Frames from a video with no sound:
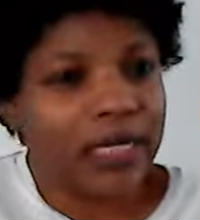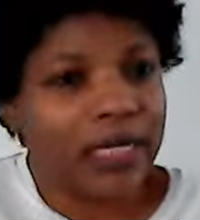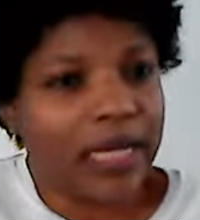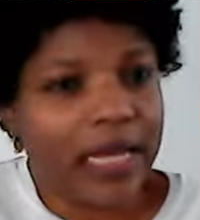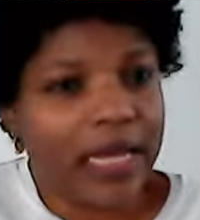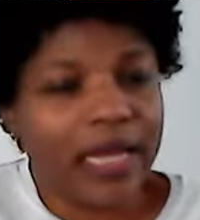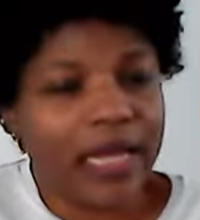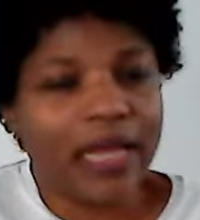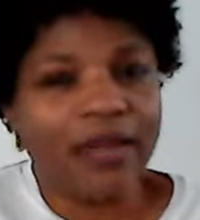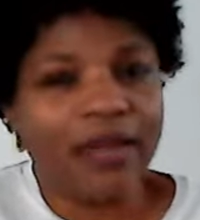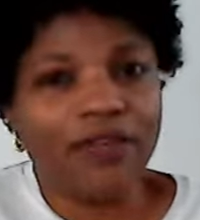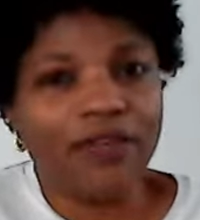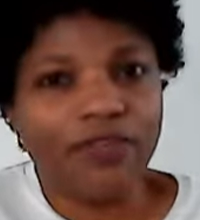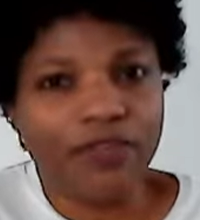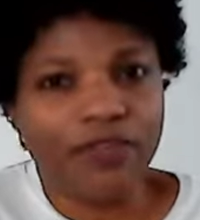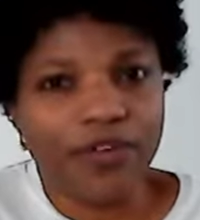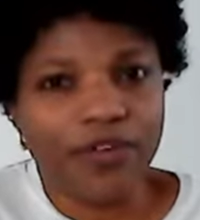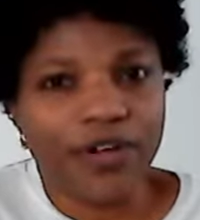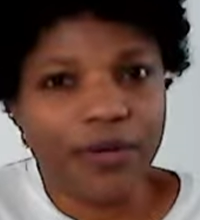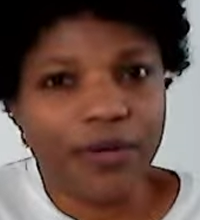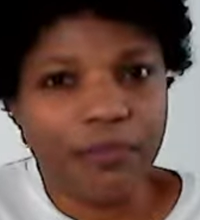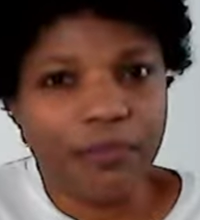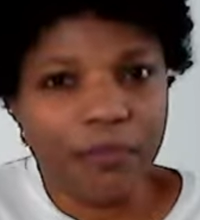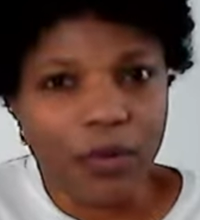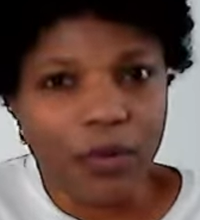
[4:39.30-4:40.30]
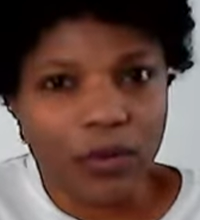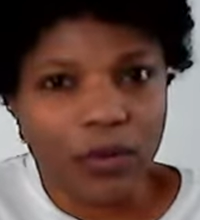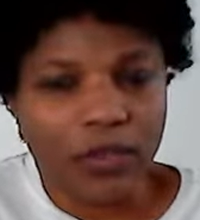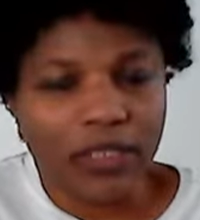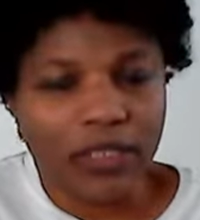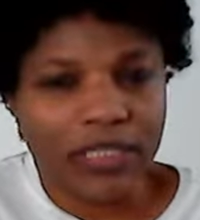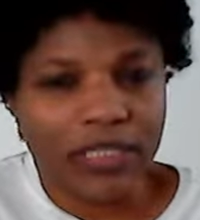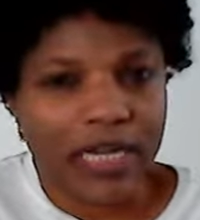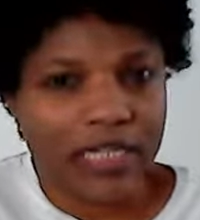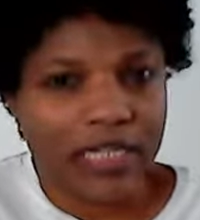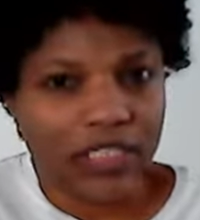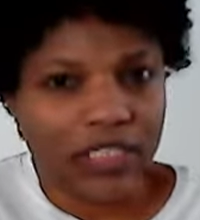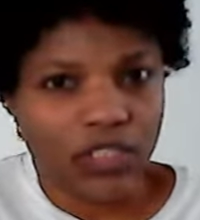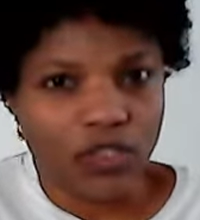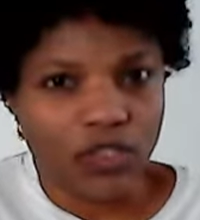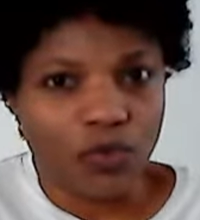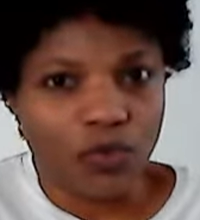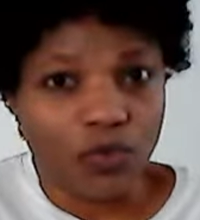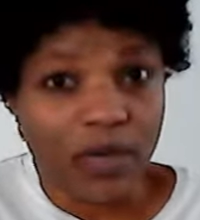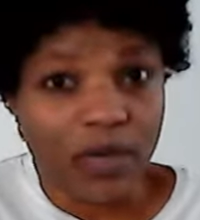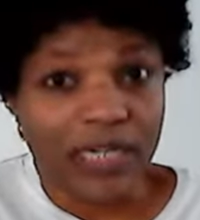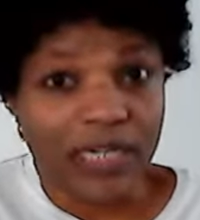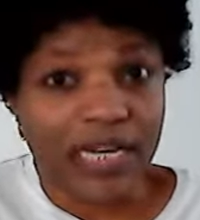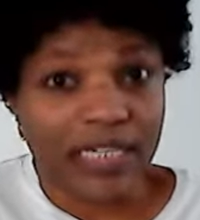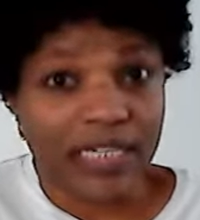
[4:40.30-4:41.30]
every month. That is the
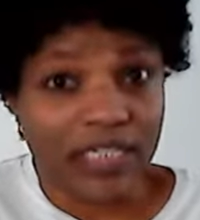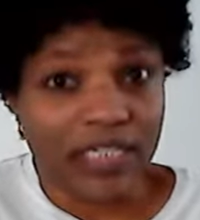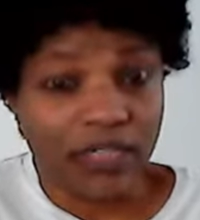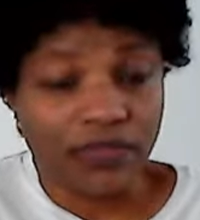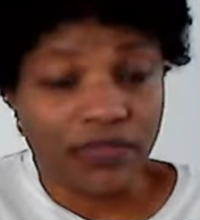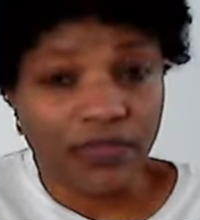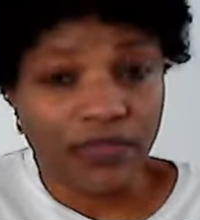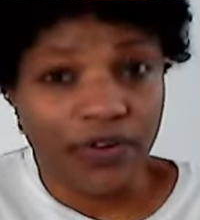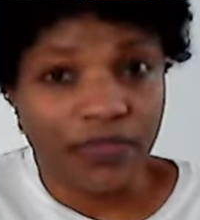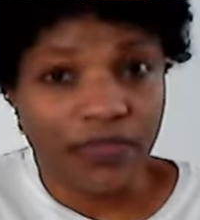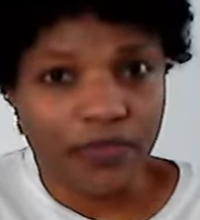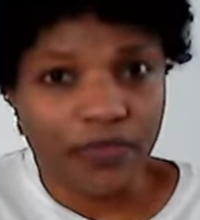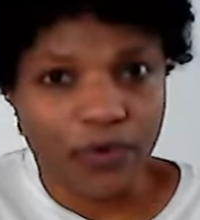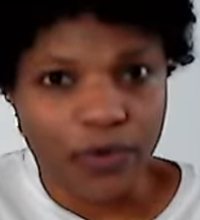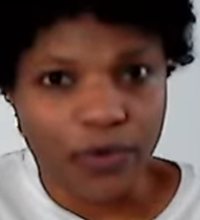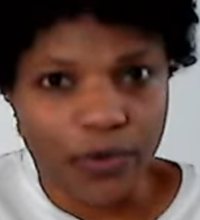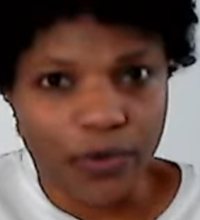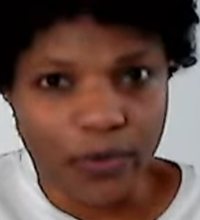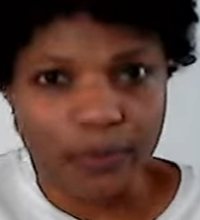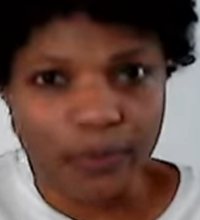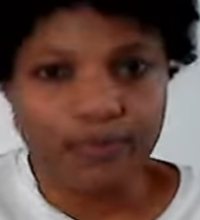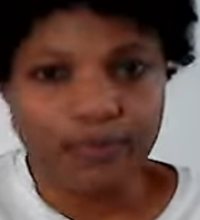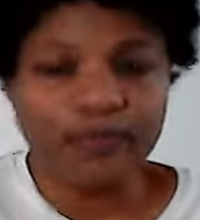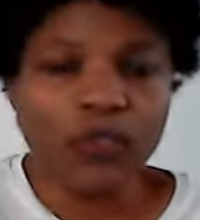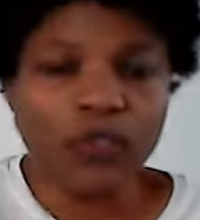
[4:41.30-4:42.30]
one that is free for you.